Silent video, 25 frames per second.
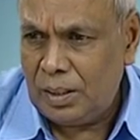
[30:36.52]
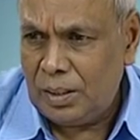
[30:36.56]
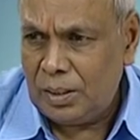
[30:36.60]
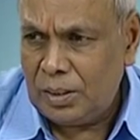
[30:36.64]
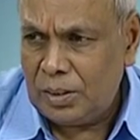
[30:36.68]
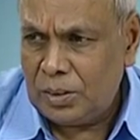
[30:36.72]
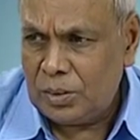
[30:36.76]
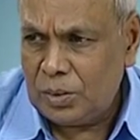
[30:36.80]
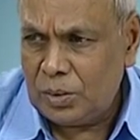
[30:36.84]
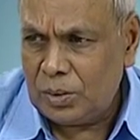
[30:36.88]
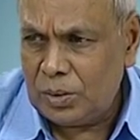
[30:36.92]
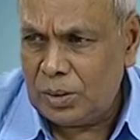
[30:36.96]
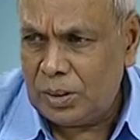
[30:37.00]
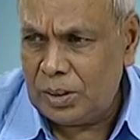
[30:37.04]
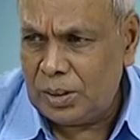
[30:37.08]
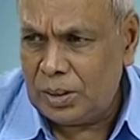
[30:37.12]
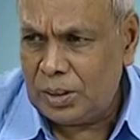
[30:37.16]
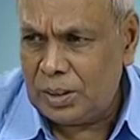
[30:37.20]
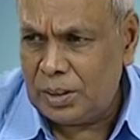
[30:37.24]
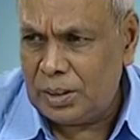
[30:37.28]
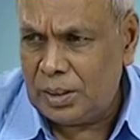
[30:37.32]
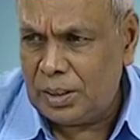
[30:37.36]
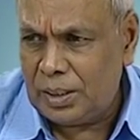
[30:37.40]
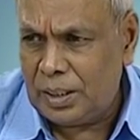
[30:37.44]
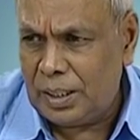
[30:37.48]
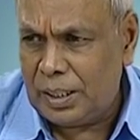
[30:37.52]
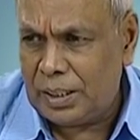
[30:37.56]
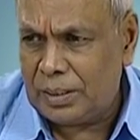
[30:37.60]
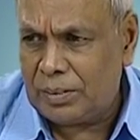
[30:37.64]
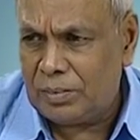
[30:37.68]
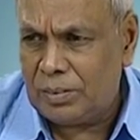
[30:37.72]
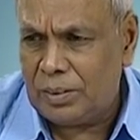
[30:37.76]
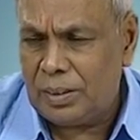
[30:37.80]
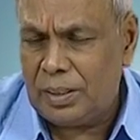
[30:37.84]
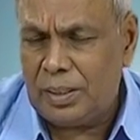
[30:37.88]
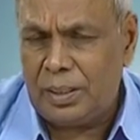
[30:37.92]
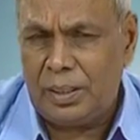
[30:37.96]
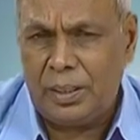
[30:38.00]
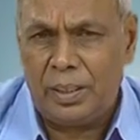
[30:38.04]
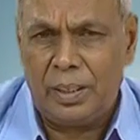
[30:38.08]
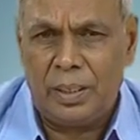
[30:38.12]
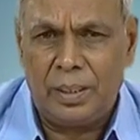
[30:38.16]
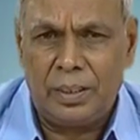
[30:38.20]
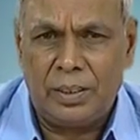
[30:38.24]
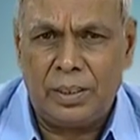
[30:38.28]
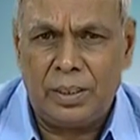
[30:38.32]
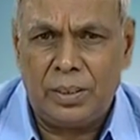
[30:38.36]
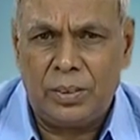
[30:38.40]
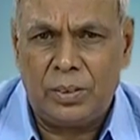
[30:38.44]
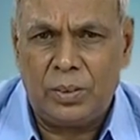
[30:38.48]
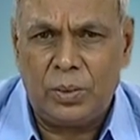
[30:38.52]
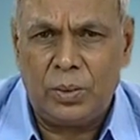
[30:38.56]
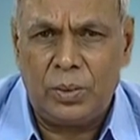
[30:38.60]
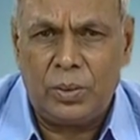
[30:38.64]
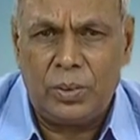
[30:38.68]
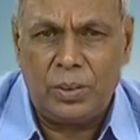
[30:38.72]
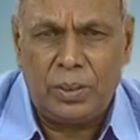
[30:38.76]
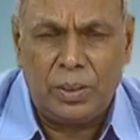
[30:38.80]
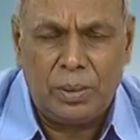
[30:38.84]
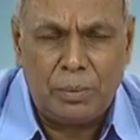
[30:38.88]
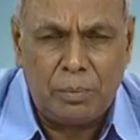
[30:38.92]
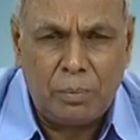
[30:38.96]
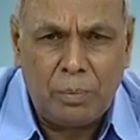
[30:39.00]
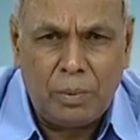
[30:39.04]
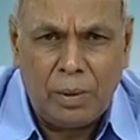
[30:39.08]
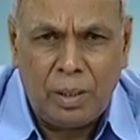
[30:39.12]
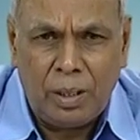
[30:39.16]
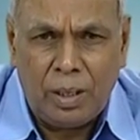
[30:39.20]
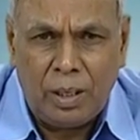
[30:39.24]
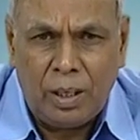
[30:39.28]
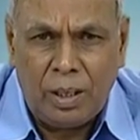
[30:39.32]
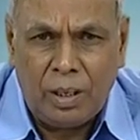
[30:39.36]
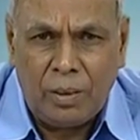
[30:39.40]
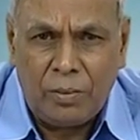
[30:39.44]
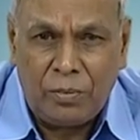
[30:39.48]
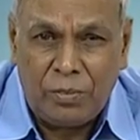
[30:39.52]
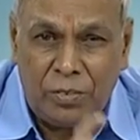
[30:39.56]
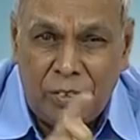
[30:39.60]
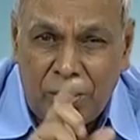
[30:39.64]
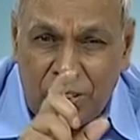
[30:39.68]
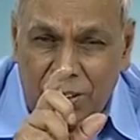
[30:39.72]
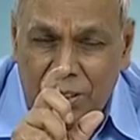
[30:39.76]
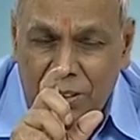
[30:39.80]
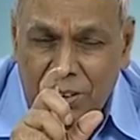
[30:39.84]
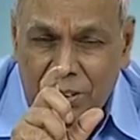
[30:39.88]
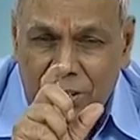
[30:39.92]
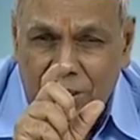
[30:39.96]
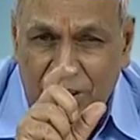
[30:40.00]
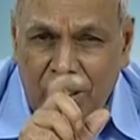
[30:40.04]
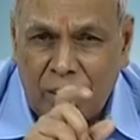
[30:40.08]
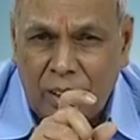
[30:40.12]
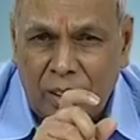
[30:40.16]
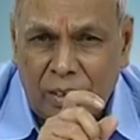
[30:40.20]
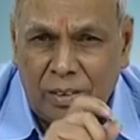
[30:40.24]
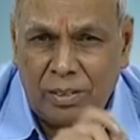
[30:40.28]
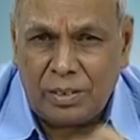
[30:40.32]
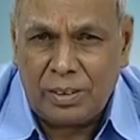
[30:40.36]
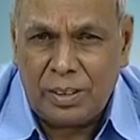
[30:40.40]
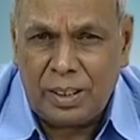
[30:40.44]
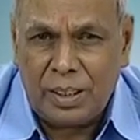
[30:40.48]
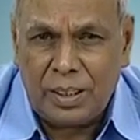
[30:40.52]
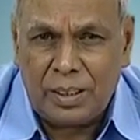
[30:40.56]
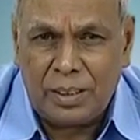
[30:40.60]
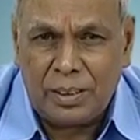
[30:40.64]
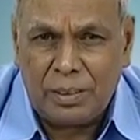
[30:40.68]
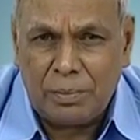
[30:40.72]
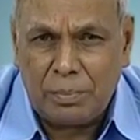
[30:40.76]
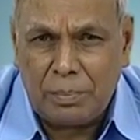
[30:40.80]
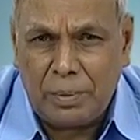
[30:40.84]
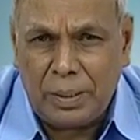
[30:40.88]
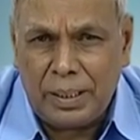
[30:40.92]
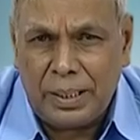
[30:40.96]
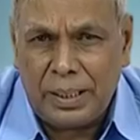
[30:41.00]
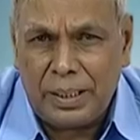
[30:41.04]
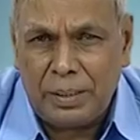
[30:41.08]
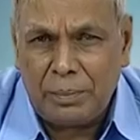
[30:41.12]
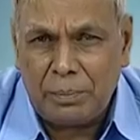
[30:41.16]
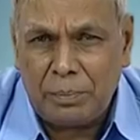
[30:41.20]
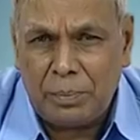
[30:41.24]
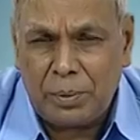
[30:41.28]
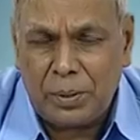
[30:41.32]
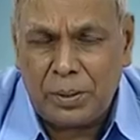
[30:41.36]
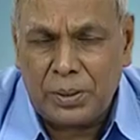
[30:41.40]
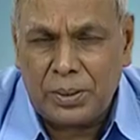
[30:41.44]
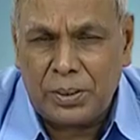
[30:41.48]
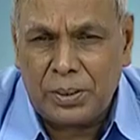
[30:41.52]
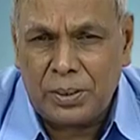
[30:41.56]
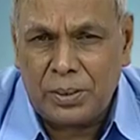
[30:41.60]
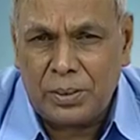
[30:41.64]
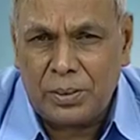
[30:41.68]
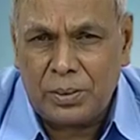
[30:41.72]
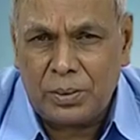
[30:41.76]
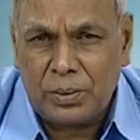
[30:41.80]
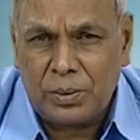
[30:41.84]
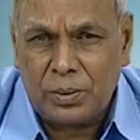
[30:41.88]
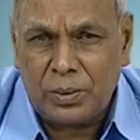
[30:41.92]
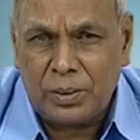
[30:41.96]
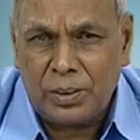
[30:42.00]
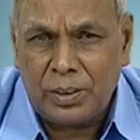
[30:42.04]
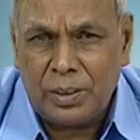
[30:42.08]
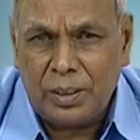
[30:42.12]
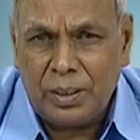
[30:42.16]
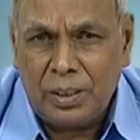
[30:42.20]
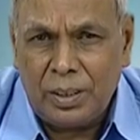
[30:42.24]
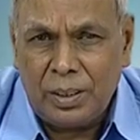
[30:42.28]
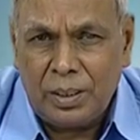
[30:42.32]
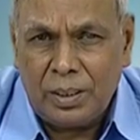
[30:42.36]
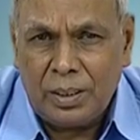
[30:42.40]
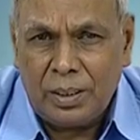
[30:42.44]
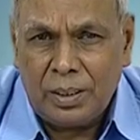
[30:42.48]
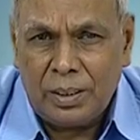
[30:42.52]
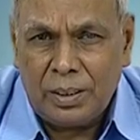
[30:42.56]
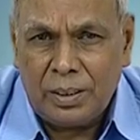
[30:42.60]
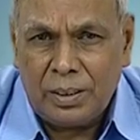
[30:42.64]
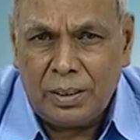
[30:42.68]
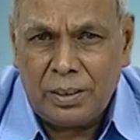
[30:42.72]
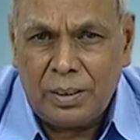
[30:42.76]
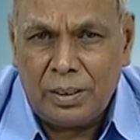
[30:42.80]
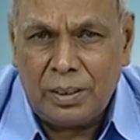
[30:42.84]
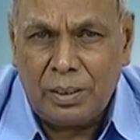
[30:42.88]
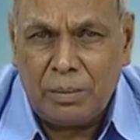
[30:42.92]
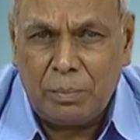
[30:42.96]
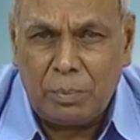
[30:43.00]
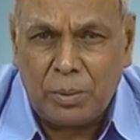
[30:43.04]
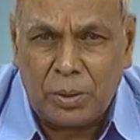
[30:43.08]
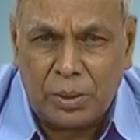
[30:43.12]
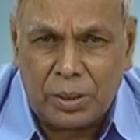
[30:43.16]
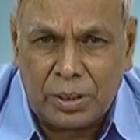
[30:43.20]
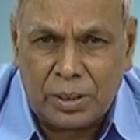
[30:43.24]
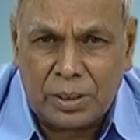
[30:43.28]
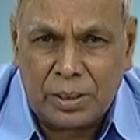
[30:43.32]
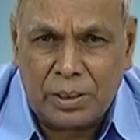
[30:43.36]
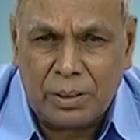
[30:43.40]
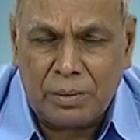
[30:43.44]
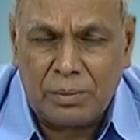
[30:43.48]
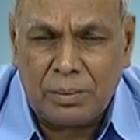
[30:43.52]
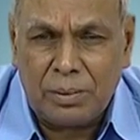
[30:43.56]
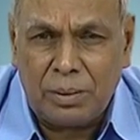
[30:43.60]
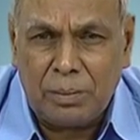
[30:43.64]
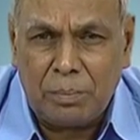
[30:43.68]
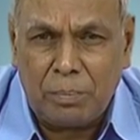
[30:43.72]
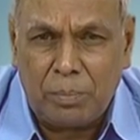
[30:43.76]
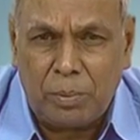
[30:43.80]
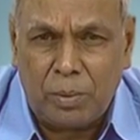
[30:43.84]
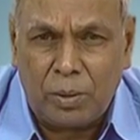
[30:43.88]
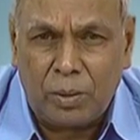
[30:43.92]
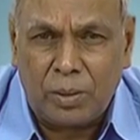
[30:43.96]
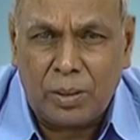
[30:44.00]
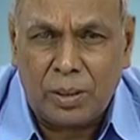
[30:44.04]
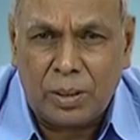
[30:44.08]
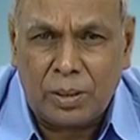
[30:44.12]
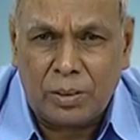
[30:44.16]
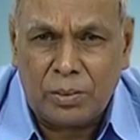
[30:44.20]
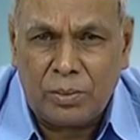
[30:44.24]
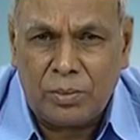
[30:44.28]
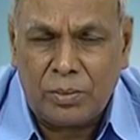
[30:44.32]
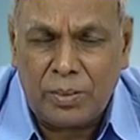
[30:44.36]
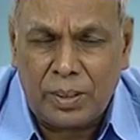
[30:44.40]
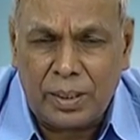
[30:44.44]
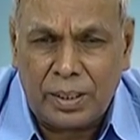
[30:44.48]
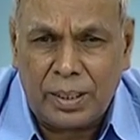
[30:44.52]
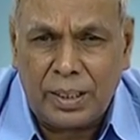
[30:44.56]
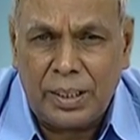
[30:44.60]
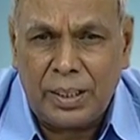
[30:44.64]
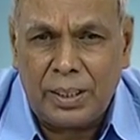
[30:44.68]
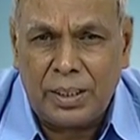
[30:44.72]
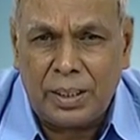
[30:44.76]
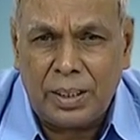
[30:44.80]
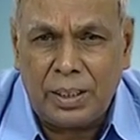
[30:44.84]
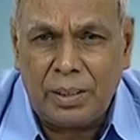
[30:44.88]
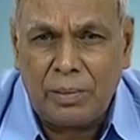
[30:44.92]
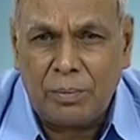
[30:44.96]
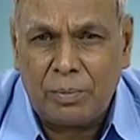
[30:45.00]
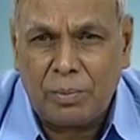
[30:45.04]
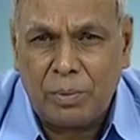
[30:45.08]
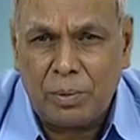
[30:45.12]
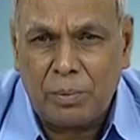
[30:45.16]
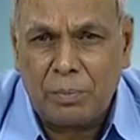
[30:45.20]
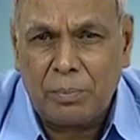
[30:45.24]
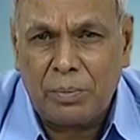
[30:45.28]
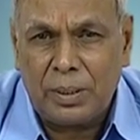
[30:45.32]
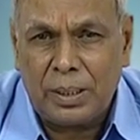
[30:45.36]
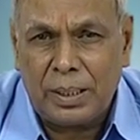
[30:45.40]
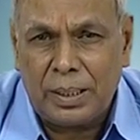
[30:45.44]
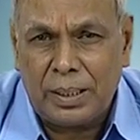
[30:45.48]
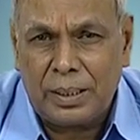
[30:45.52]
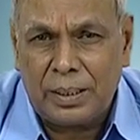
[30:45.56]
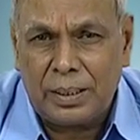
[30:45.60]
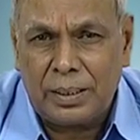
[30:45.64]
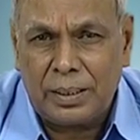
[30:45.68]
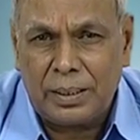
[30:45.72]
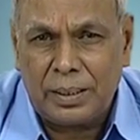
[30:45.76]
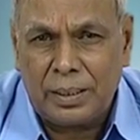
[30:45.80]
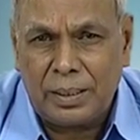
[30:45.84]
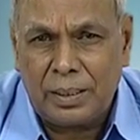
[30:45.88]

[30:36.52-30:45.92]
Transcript: So, this is the actually as I told you the feedstock that is playing important role in the production of the products which we are getting from the cattle